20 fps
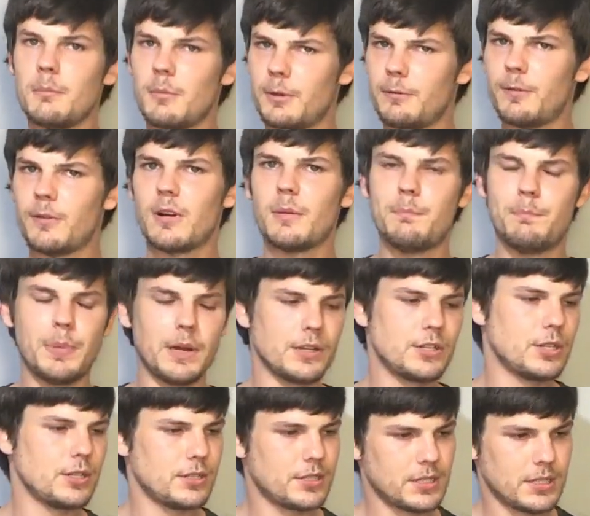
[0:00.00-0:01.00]
But if you're on a
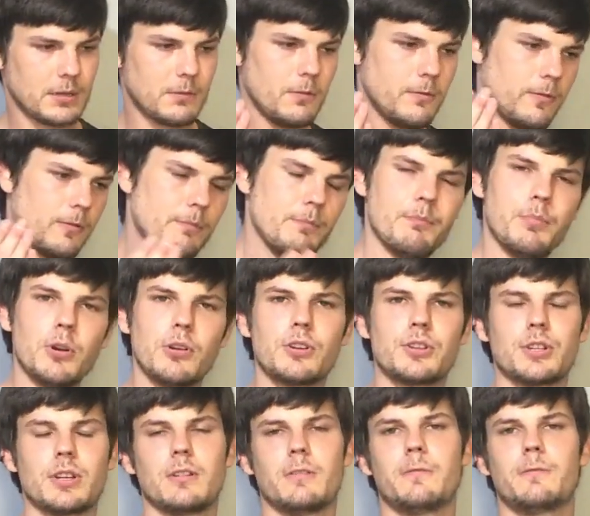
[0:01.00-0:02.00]
budget, stick with a
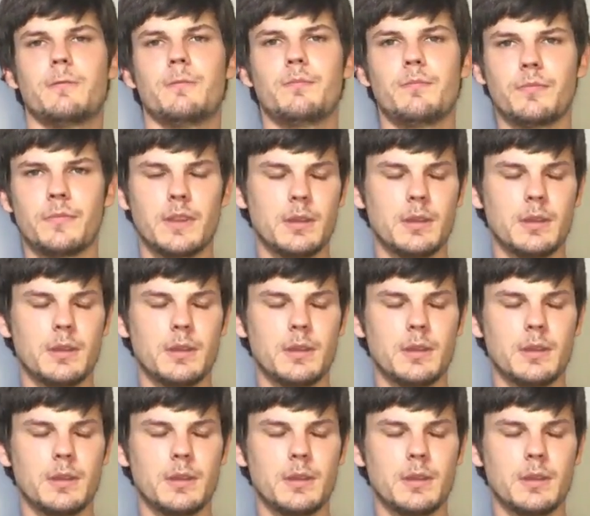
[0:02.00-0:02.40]
bookshelf.